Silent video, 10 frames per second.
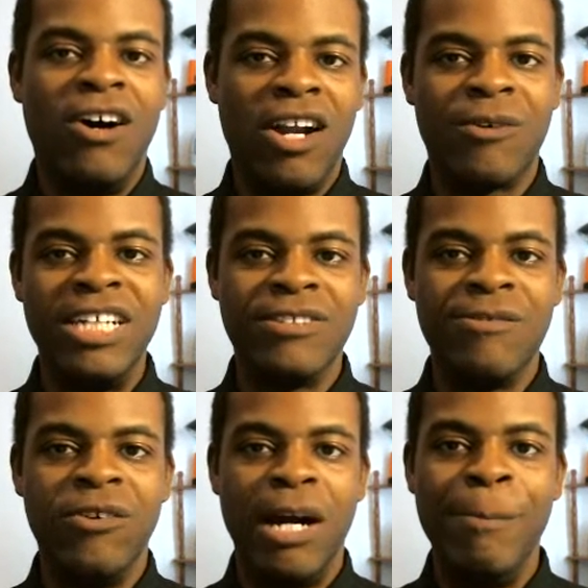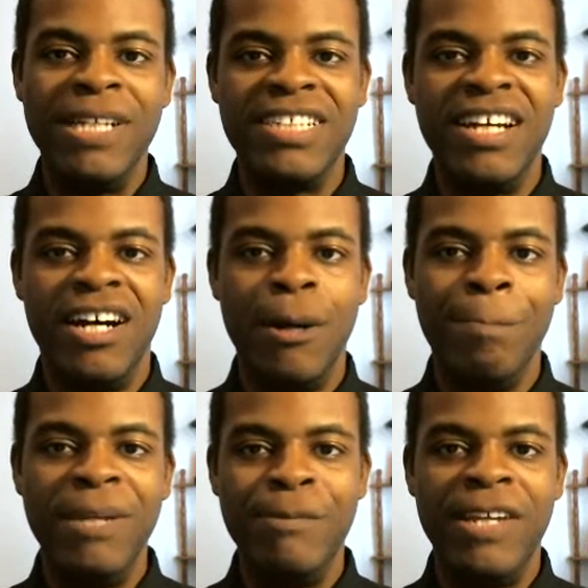Holograms review, I mentioned
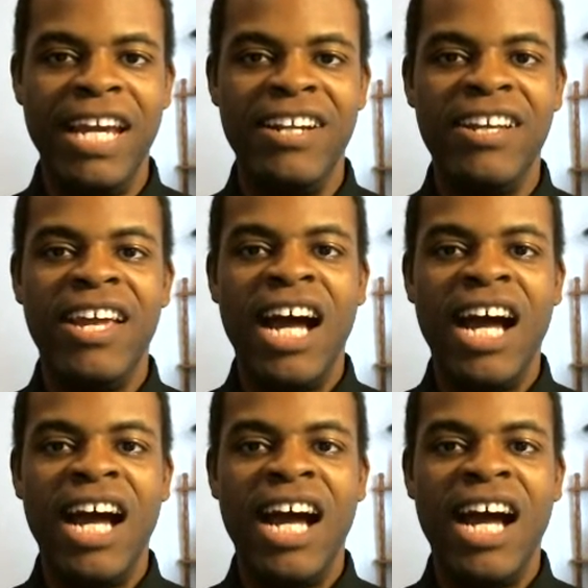BB-8,